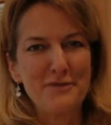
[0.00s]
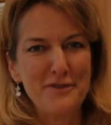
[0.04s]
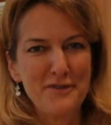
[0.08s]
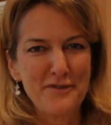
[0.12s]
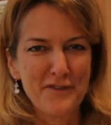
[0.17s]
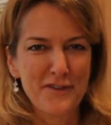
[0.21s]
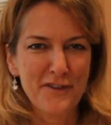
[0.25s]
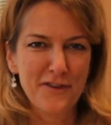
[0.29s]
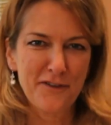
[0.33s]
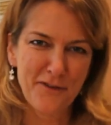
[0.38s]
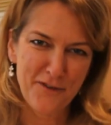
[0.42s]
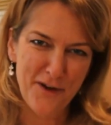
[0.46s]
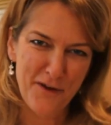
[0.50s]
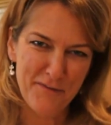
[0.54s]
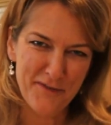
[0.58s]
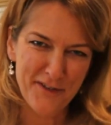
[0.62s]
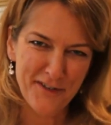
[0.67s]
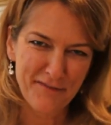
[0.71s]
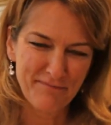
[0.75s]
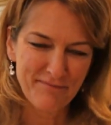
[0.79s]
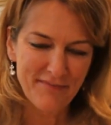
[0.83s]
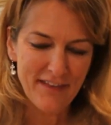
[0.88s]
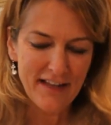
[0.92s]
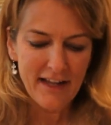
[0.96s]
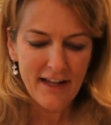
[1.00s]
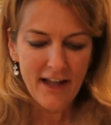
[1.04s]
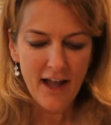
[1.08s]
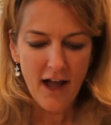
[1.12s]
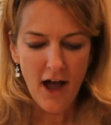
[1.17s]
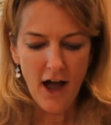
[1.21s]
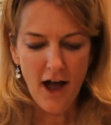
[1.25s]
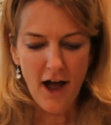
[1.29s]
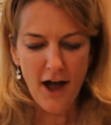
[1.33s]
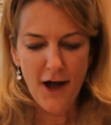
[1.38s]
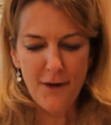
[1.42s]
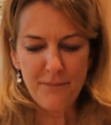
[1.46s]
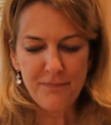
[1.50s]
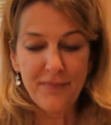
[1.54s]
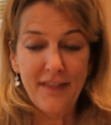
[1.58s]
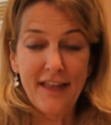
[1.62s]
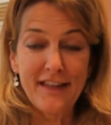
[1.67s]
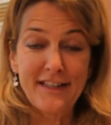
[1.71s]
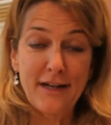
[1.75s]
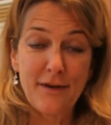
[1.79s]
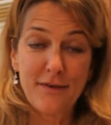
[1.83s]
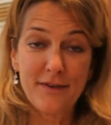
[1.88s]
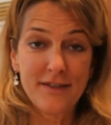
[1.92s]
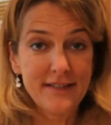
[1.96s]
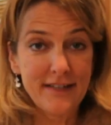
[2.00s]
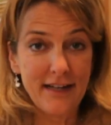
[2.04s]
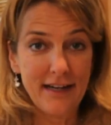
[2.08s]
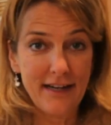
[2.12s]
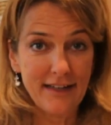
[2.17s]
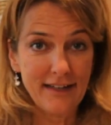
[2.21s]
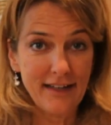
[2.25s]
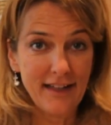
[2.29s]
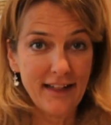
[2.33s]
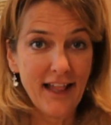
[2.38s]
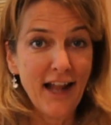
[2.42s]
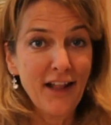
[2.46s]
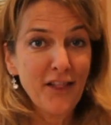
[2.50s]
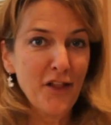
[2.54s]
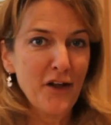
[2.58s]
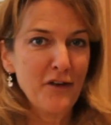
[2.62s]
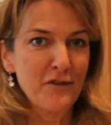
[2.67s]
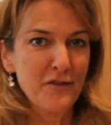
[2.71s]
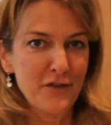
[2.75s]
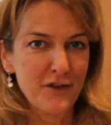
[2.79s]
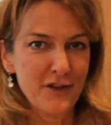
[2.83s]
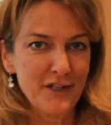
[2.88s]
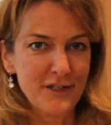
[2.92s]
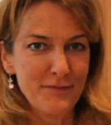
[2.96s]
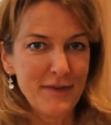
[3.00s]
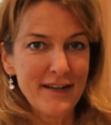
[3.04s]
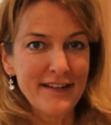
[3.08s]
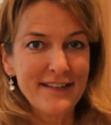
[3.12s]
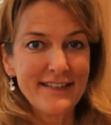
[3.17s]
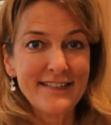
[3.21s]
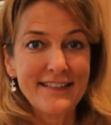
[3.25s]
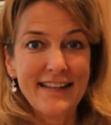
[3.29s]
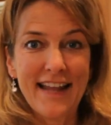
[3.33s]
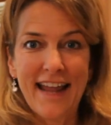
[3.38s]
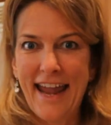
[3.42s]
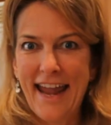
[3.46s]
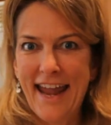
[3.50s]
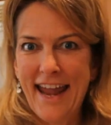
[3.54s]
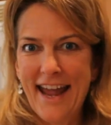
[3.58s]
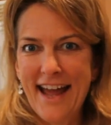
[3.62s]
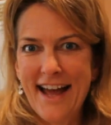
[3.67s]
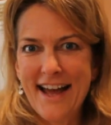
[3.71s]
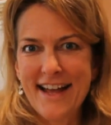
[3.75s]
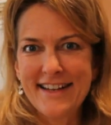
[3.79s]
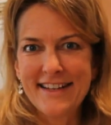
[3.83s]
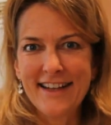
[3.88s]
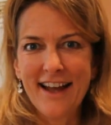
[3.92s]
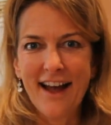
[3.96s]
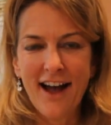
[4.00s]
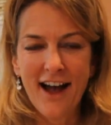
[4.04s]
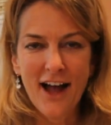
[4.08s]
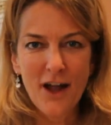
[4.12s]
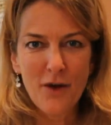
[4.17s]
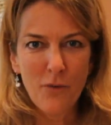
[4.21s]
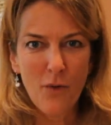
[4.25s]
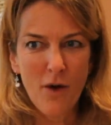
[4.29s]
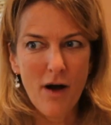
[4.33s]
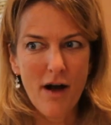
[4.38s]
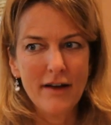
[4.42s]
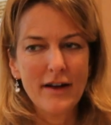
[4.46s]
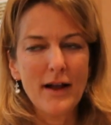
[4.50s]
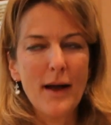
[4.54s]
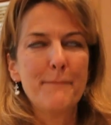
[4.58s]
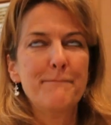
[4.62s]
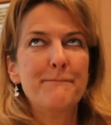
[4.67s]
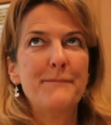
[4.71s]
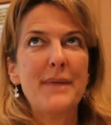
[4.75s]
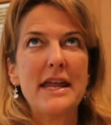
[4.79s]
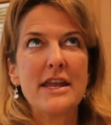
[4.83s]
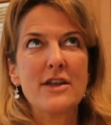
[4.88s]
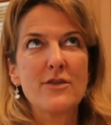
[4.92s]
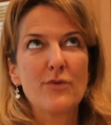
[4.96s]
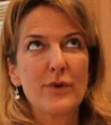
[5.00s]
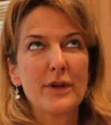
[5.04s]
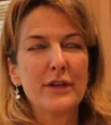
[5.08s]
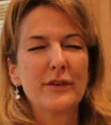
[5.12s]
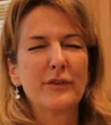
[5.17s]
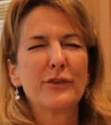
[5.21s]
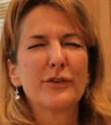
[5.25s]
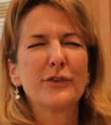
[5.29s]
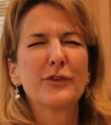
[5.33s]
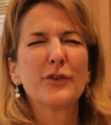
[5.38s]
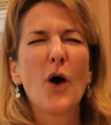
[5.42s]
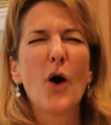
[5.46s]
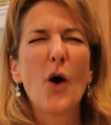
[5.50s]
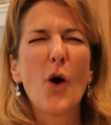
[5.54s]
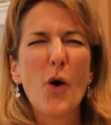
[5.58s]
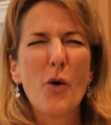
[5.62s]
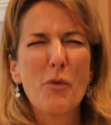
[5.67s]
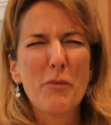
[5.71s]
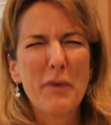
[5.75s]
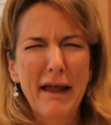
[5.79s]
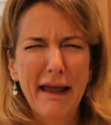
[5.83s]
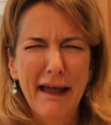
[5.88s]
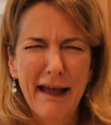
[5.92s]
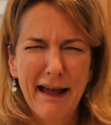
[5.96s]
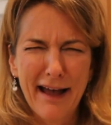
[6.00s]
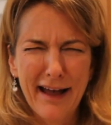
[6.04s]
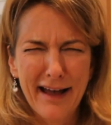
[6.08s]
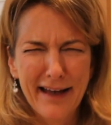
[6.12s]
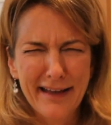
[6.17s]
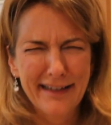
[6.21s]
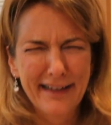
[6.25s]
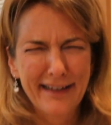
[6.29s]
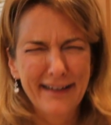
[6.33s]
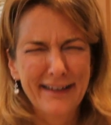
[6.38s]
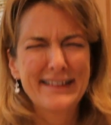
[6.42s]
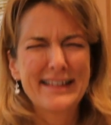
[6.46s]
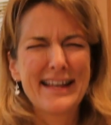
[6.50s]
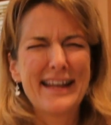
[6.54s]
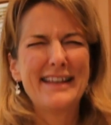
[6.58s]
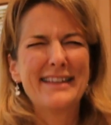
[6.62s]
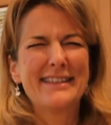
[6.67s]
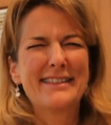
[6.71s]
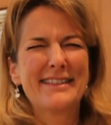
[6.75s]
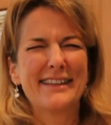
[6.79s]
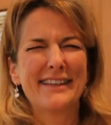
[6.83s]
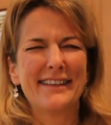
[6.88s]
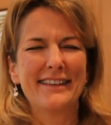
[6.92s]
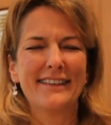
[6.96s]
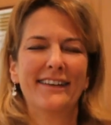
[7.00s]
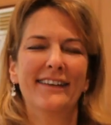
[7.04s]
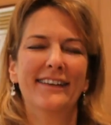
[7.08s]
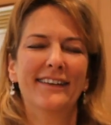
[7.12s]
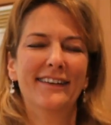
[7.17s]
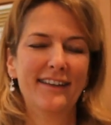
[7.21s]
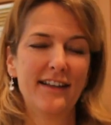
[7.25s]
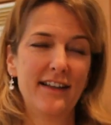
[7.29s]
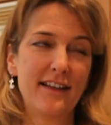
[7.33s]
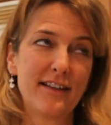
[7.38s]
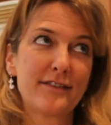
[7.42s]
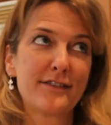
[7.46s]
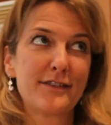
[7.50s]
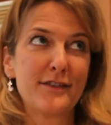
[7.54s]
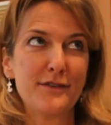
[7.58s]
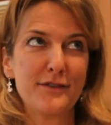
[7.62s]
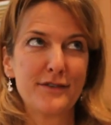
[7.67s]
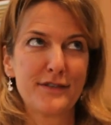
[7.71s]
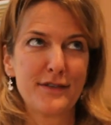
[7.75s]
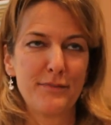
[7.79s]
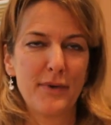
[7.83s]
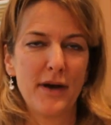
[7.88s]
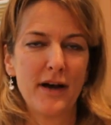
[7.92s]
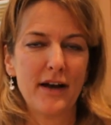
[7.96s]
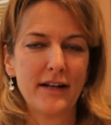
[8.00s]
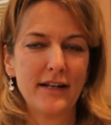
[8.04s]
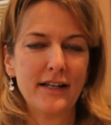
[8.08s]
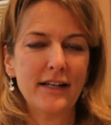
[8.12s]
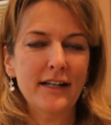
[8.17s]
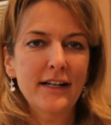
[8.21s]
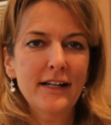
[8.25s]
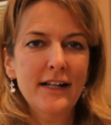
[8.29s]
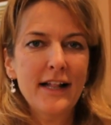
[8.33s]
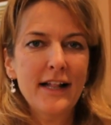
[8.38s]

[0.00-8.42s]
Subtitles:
me for the interruption. As I was saying, I love Christmas, and I want a bakery so bad. I can taste it. Excuse the pun.